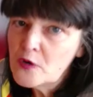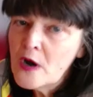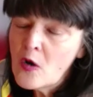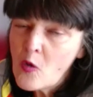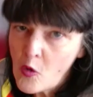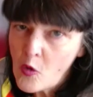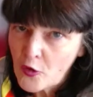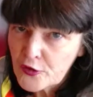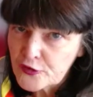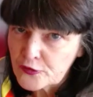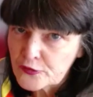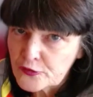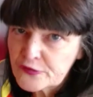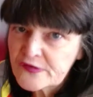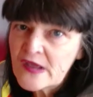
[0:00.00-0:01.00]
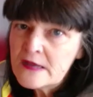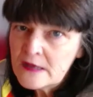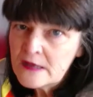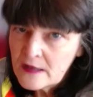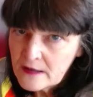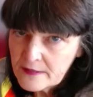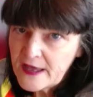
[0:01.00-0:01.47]
orders
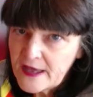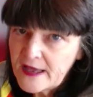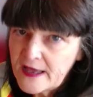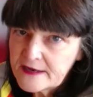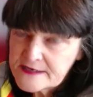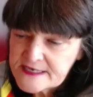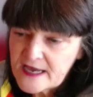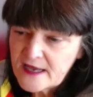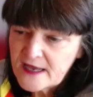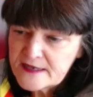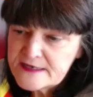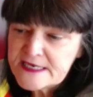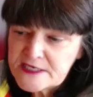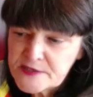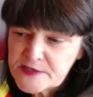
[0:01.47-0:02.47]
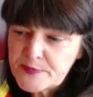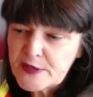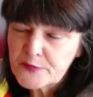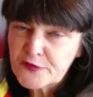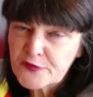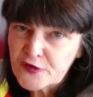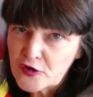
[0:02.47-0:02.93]
that need to be
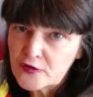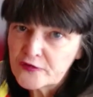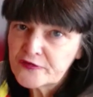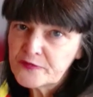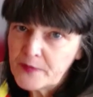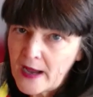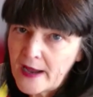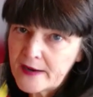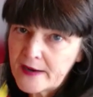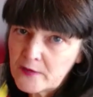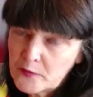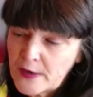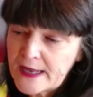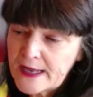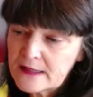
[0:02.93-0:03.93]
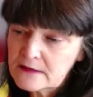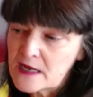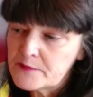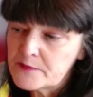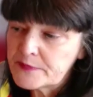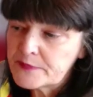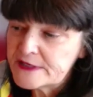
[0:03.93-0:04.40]
observed by rail
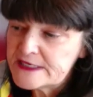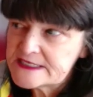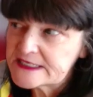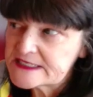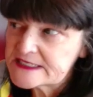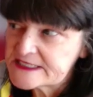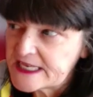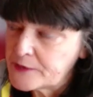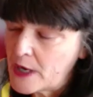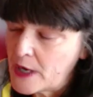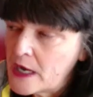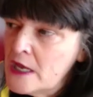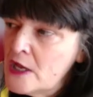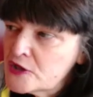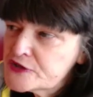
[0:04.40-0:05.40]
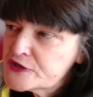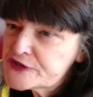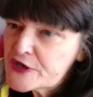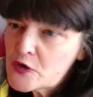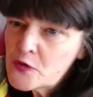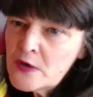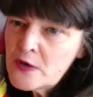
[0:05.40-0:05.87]
companies, etc.
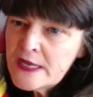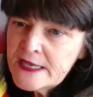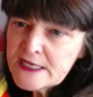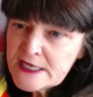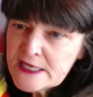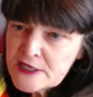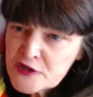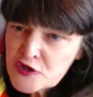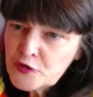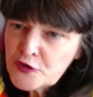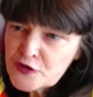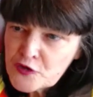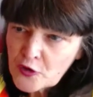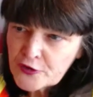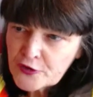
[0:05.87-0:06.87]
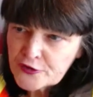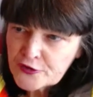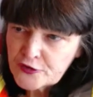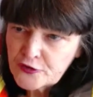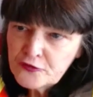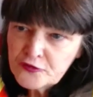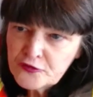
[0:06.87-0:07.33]
So he issued an
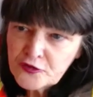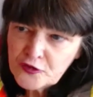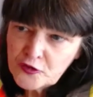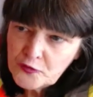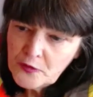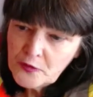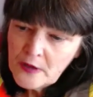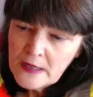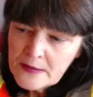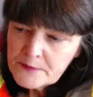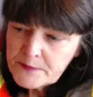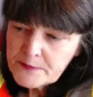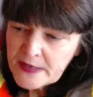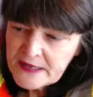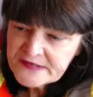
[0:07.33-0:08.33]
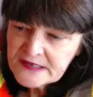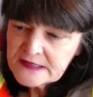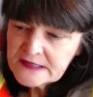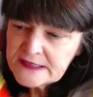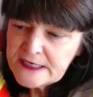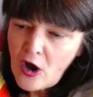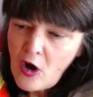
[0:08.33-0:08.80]
order to
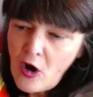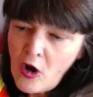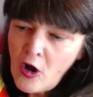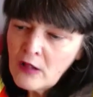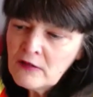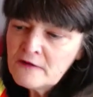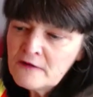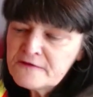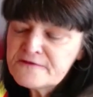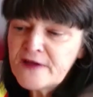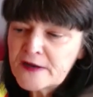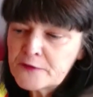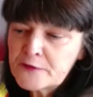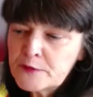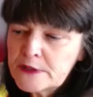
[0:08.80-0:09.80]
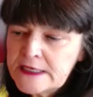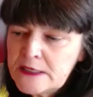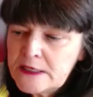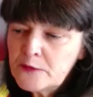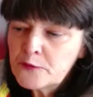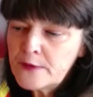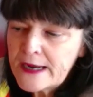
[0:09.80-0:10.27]
basically all federally
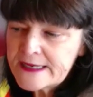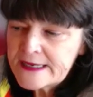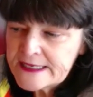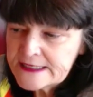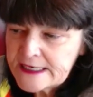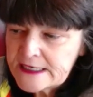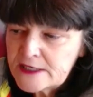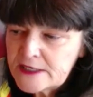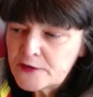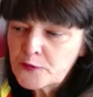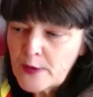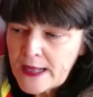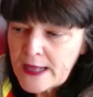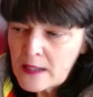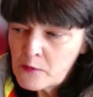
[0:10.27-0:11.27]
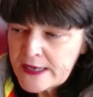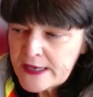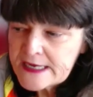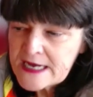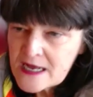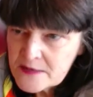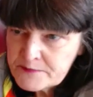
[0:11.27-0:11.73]
regulated railway
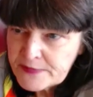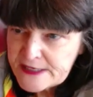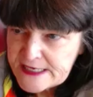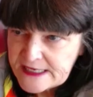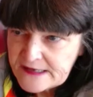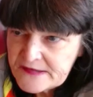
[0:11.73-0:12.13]
companies.